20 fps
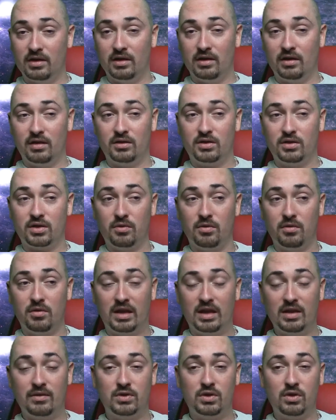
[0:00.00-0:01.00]
So
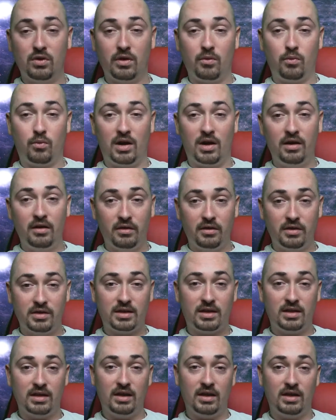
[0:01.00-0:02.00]
it gives you a
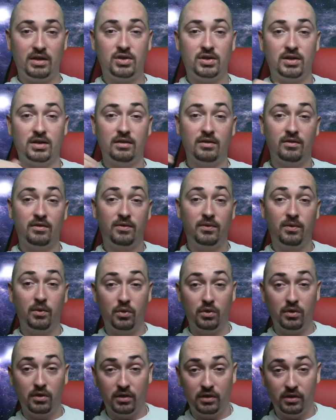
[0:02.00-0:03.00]
wireless connection
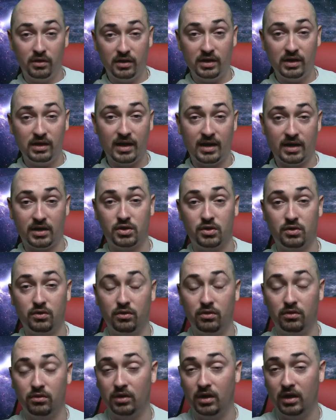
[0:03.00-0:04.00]
for the
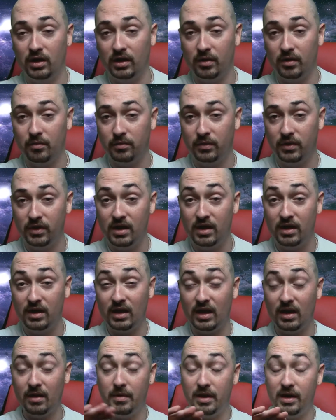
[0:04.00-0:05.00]
actual
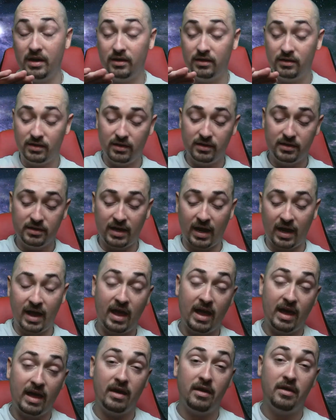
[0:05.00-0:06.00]
thing. I mean, it does
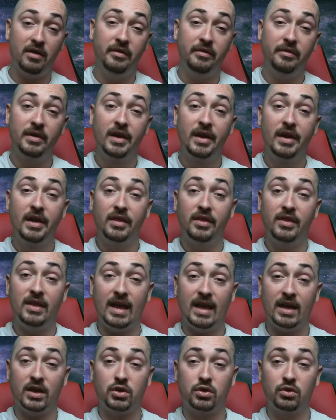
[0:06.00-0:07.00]
have the
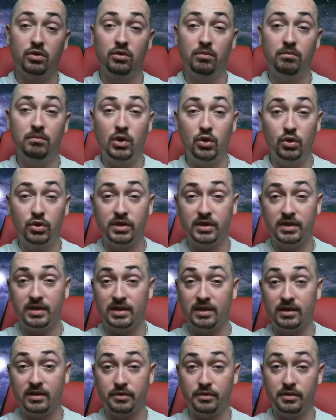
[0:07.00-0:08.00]
actual motion
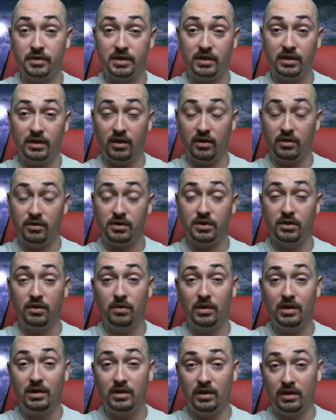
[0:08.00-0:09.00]
sensors in there,
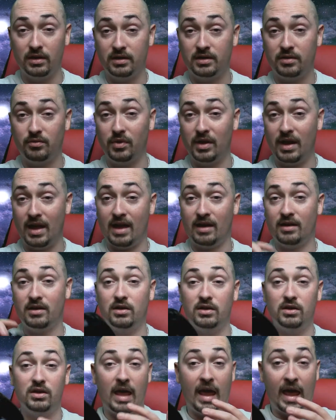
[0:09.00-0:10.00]
so it does react
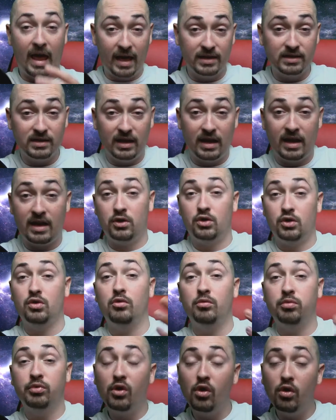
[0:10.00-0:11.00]
as an
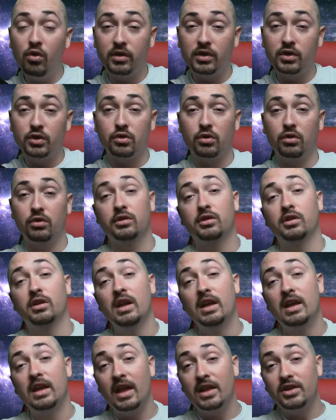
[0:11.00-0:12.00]
actual Pro controller.
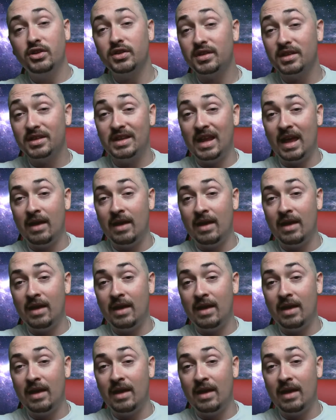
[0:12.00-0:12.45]
It just doesn't have